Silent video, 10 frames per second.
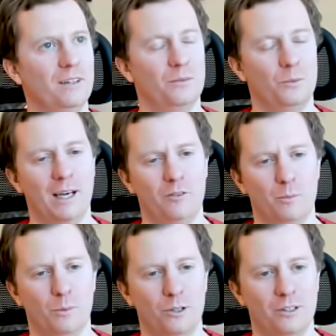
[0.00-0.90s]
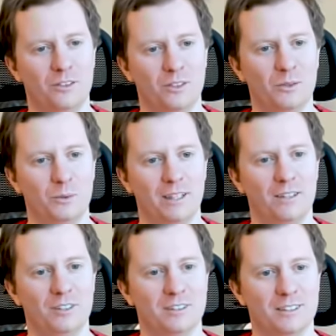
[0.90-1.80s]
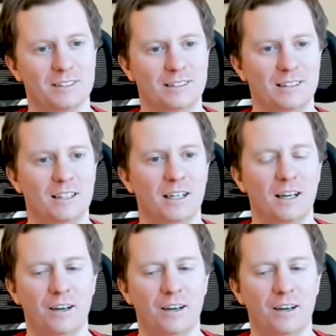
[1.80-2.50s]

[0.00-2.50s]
We have a board, so we have discussed it, uh,